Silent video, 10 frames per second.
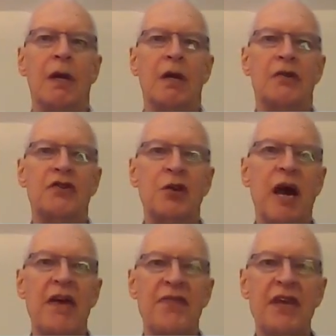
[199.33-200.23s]
So
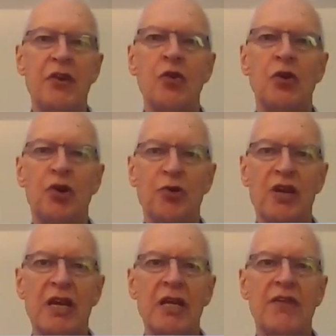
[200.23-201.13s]
I think you'll
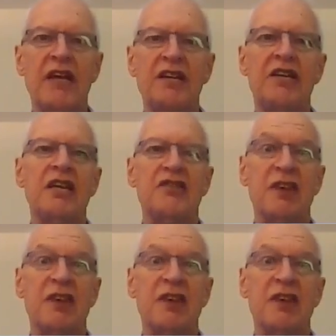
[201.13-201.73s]
agree that it is